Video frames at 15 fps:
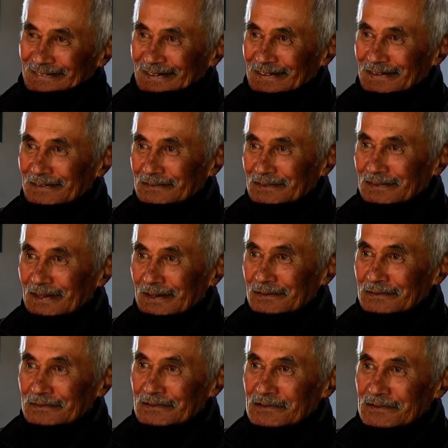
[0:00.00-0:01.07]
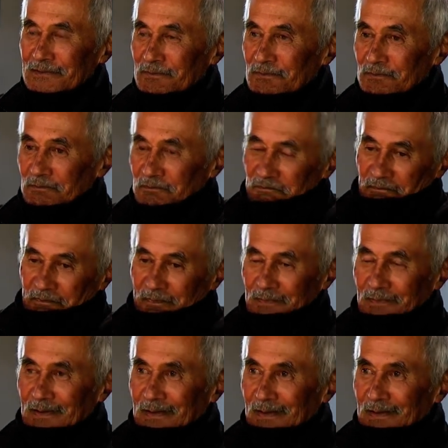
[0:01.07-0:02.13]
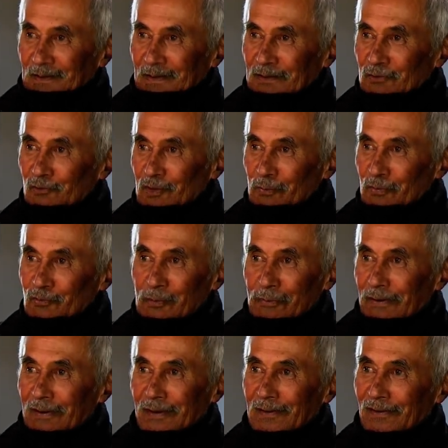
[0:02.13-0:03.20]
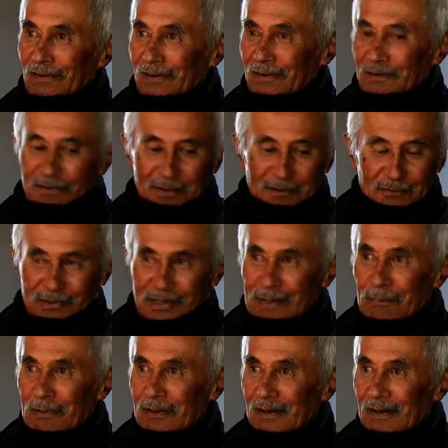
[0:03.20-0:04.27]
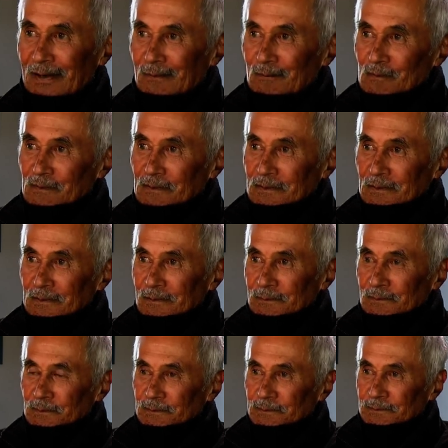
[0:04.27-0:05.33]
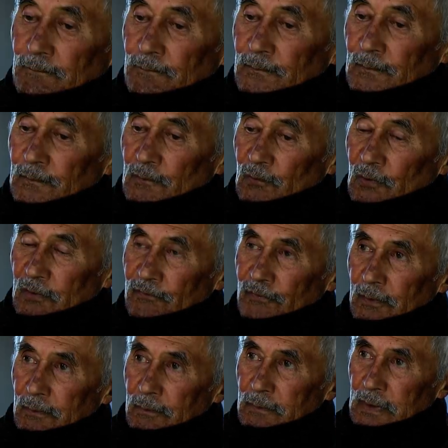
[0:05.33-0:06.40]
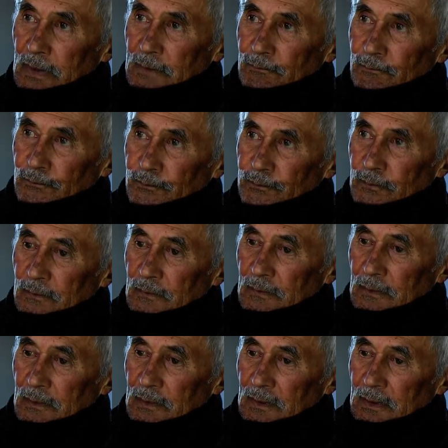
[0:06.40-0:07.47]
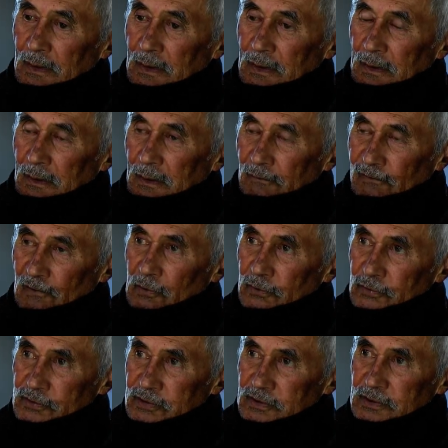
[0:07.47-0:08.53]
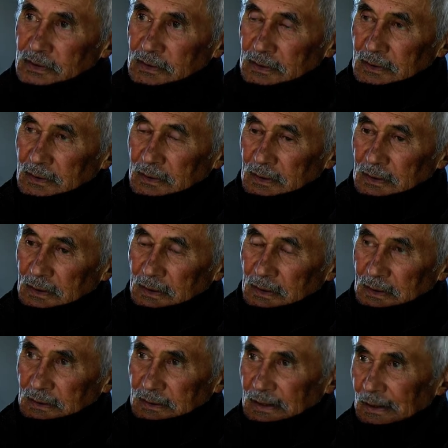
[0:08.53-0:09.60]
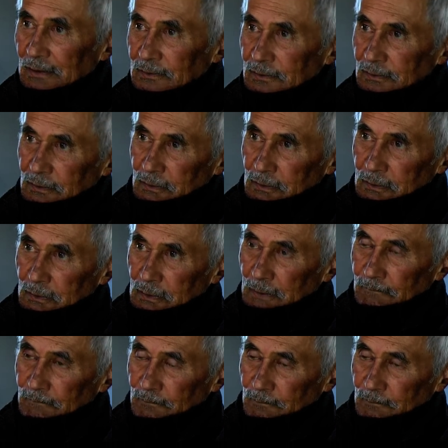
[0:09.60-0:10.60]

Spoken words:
You know, just at the drop of a hat, I think things would happen. We went from Florence down to,